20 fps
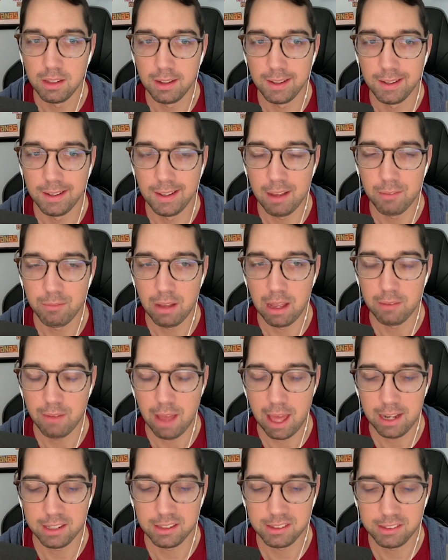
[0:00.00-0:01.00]
uh, have have
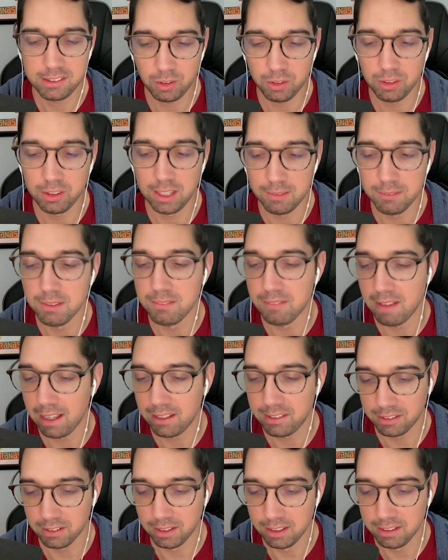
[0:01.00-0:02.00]
had a certain level of
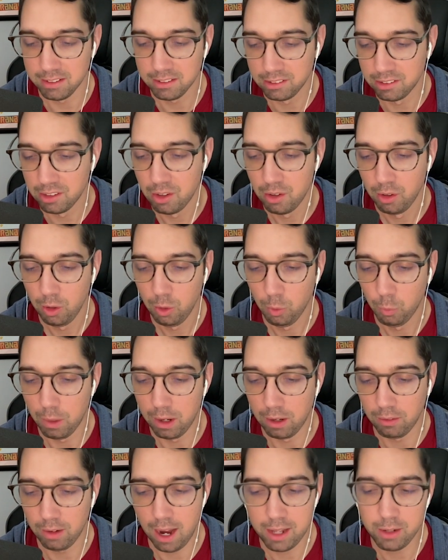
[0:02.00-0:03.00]
excellence
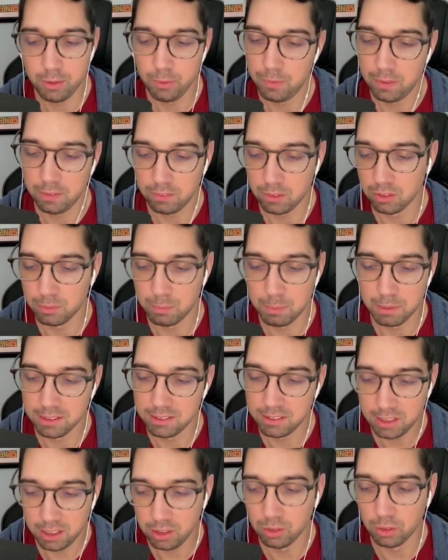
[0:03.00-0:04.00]
where I don't think there's been a
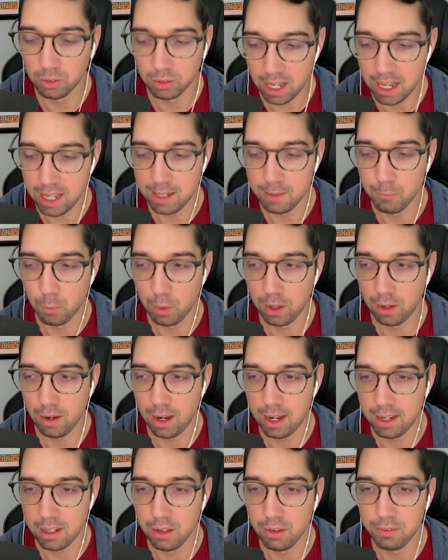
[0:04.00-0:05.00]
single game
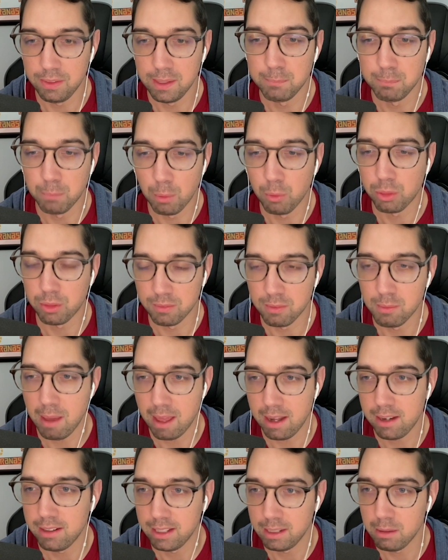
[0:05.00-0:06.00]
where I didn't think both of them
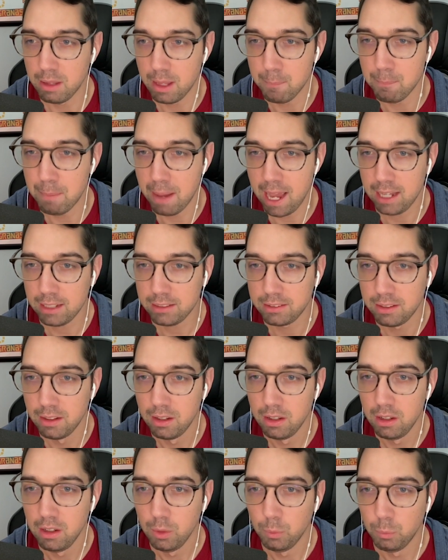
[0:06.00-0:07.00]
had an in- impact,
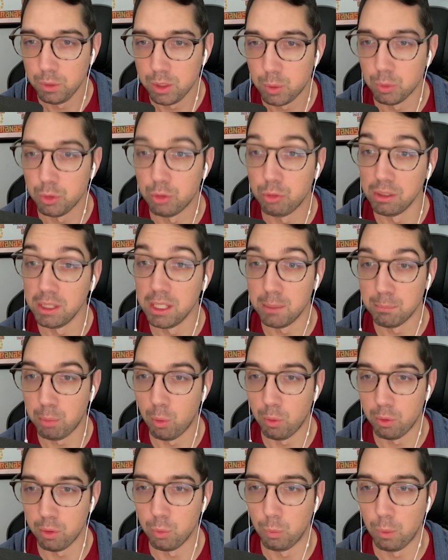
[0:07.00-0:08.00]
which was really
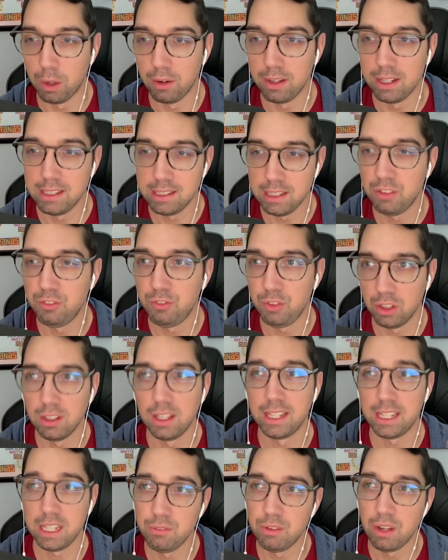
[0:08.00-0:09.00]
important. Where it did feel
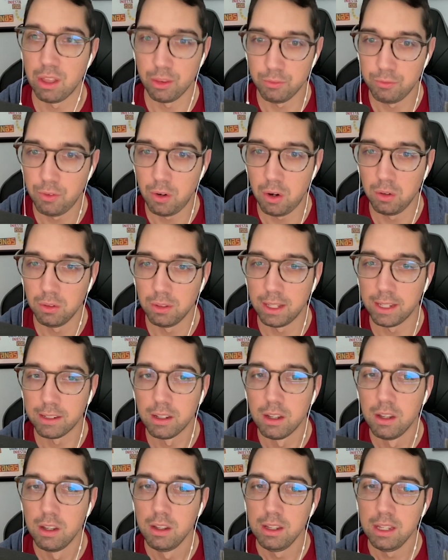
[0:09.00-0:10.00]
like even in the fall,
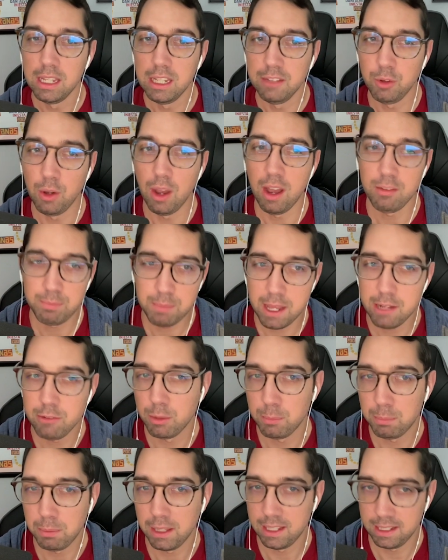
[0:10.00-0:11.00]
like if you have
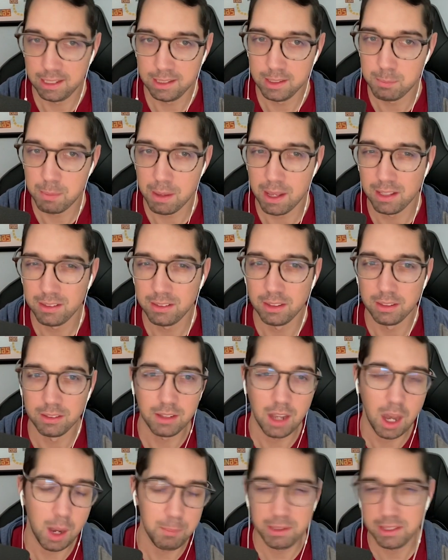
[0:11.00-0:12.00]
Pedri playing at his best
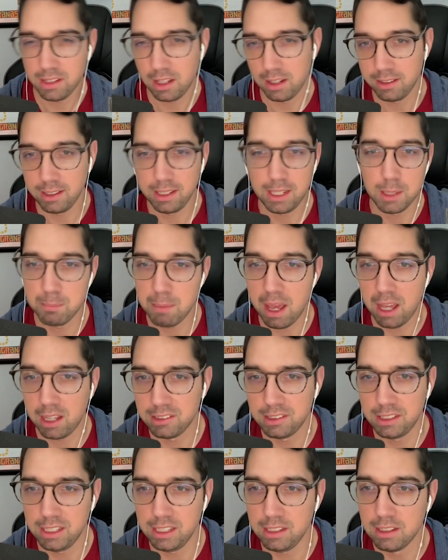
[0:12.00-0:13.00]
and Gavi's kind of taking a back
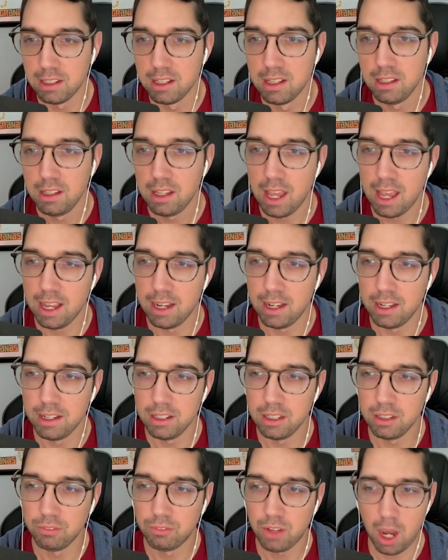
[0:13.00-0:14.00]
seat, and
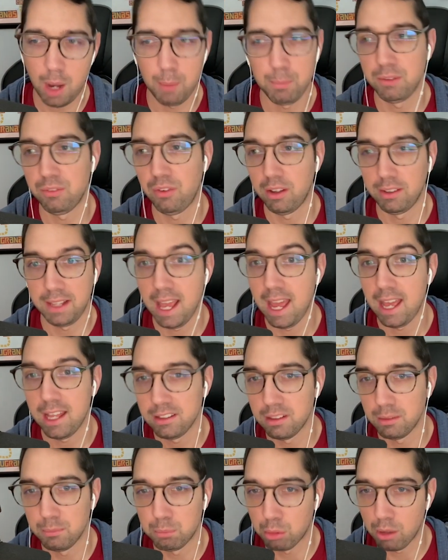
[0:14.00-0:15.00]
if Gavi finally
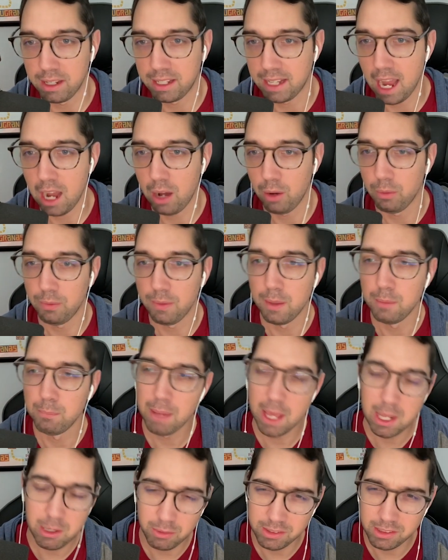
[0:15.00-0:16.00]
has a breakout, then
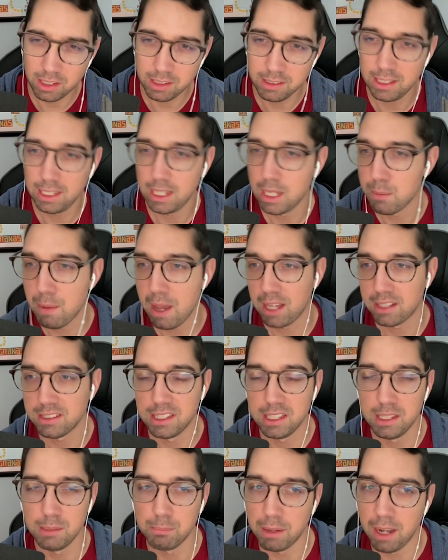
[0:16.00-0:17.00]
Pedri's kind of taking a back
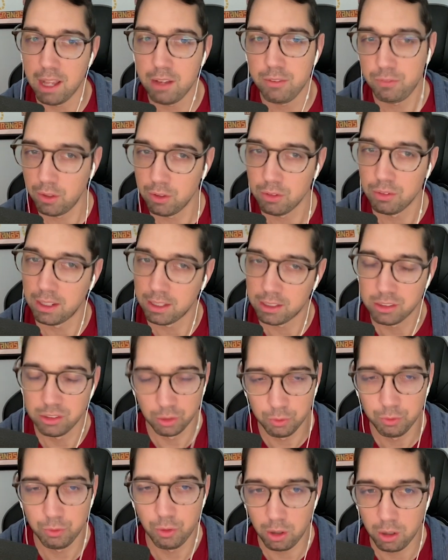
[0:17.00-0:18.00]
seat. But I felt like
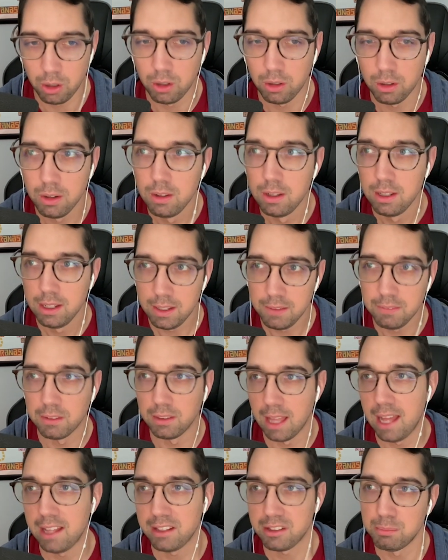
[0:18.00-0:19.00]
so far in the
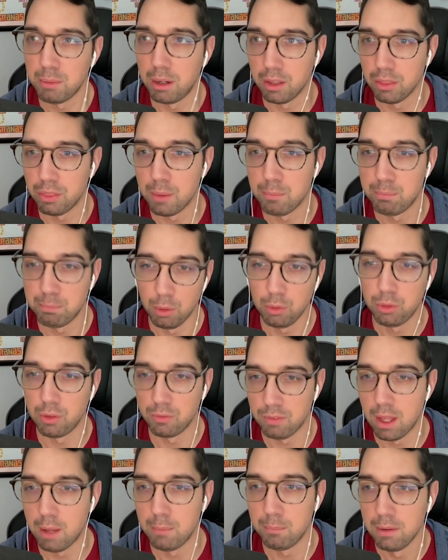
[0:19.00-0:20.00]
last month that both of
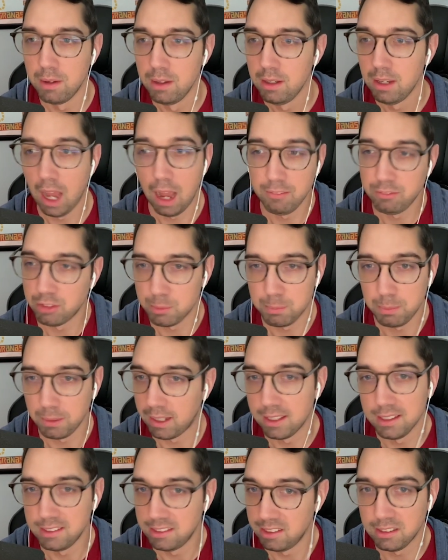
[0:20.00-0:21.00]
them have just been
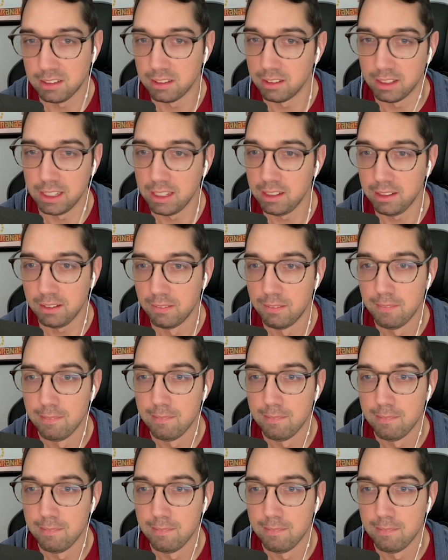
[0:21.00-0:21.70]
consistently